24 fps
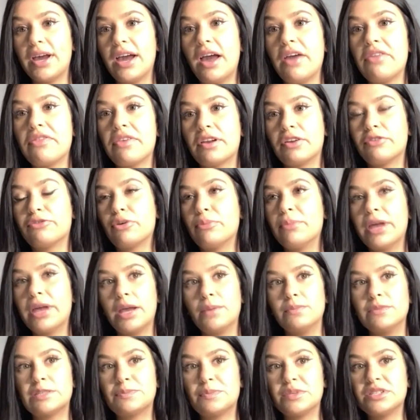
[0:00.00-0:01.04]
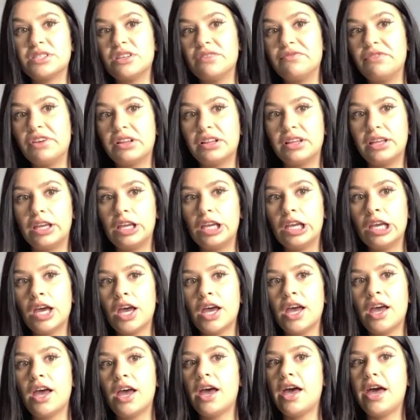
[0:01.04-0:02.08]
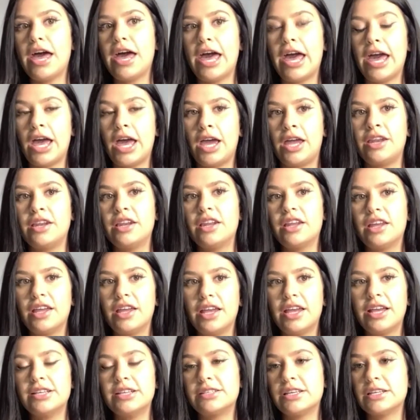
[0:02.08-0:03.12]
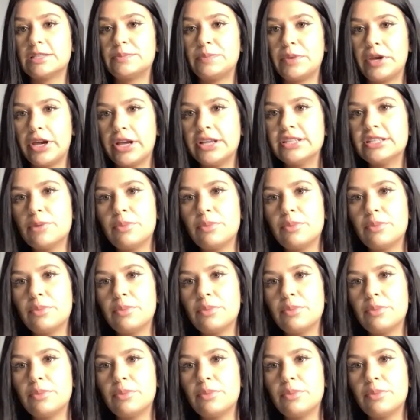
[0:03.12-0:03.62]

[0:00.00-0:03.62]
I think, from him specifically and his experience.